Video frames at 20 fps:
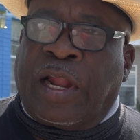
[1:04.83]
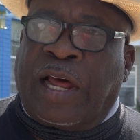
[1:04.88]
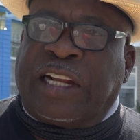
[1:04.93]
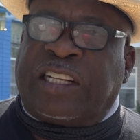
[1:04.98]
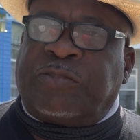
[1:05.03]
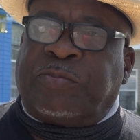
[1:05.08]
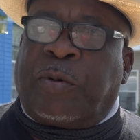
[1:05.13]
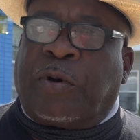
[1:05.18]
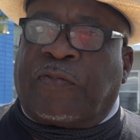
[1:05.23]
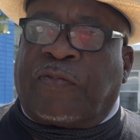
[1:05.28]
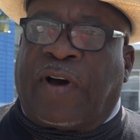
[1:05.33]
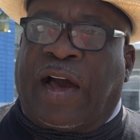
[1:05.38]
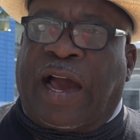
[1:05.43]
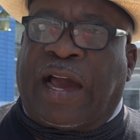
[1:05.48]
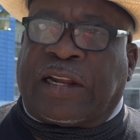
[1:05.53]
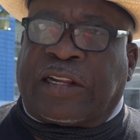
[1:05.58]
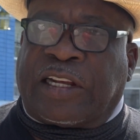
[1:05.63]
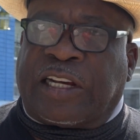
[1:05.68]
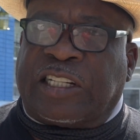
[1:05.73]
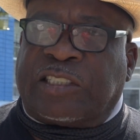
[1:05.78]
Let's
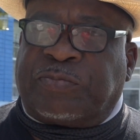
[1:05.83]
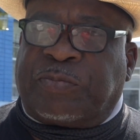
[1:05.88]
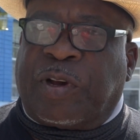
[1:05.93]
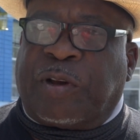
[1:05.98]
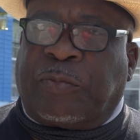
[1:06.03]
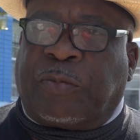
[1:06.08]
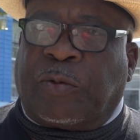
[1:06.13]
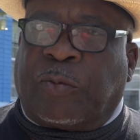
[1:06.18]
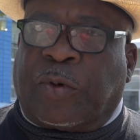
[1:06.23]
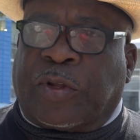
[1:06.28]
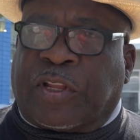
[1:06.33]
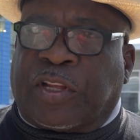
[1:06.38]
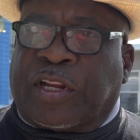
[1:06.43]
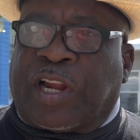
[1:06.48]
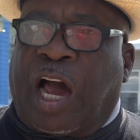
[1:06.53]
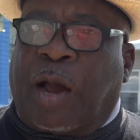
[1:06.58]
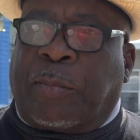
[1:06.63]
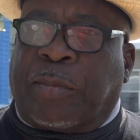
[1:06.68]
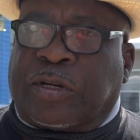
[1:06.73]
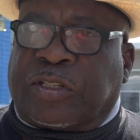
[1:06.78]
provide these people with
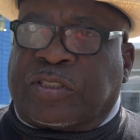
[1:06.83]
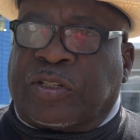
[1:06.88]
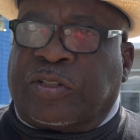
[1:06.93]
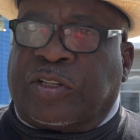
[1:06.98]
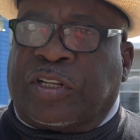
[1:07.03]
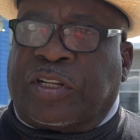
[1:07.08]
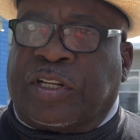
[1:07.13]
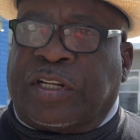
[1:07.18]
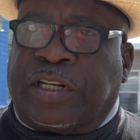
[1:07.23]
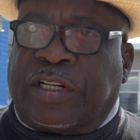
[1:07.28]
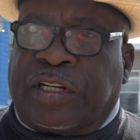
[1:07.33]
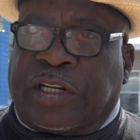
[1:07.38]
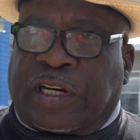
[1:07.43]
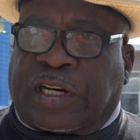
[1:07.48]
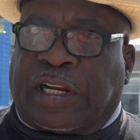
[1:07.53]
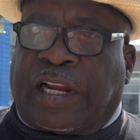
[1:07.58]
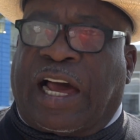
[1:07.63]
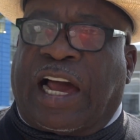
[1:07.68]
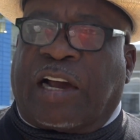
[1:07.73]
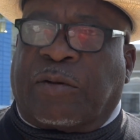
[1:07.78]
an opportunity
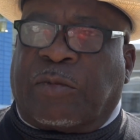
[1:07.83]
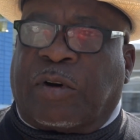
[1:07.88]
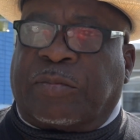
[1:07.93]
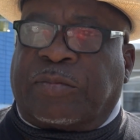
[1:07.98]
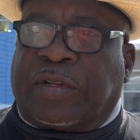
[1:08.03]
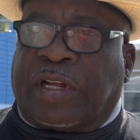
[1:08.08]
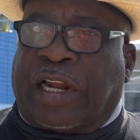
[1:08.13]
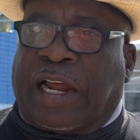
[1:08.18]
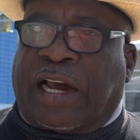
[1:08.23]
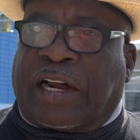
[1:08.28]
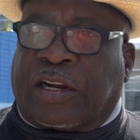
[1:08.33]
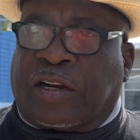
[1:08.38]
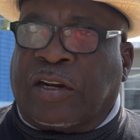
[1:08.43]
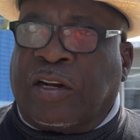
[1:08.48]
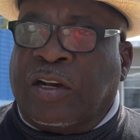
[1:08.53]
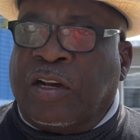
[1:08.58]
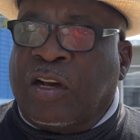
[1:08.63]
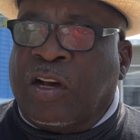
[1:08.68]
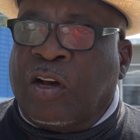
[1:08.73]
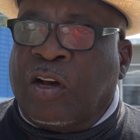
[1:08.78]
to climb up the ladder.